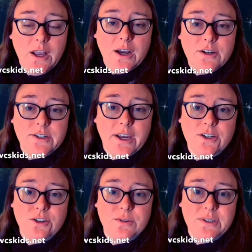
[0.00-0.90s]
under Tech
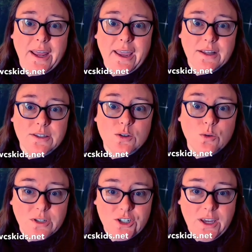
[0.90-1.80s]
Tuesday on
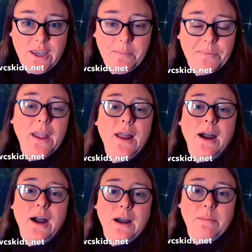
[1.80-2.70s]
Schoology,
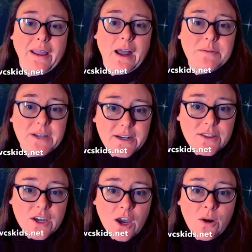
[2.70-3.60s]
um, I updated
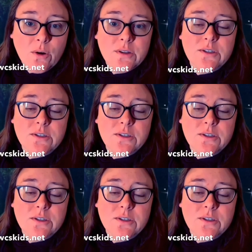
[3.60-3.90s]
the code.